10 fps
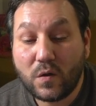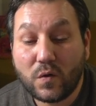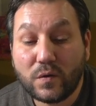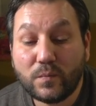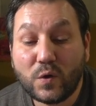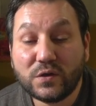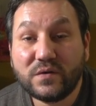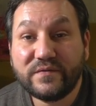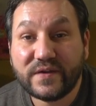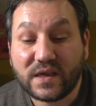On
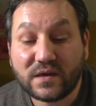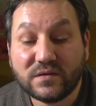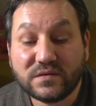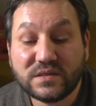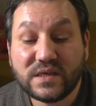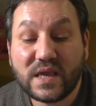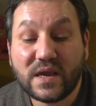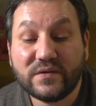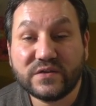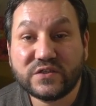modern vehicles, the
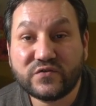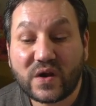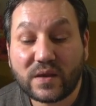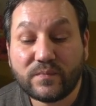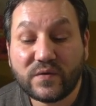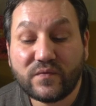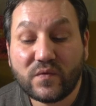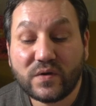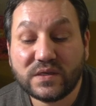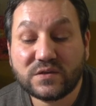air is dried
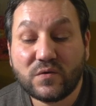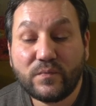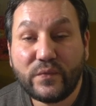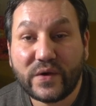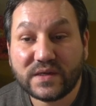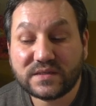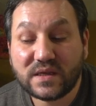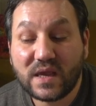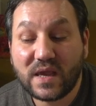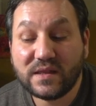before it's compressed,
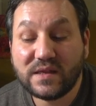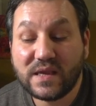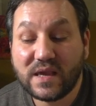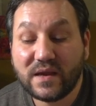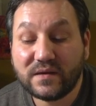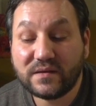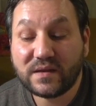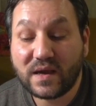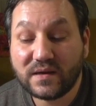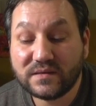and the air
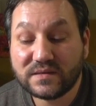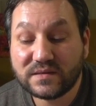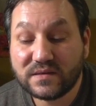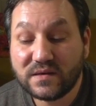tanks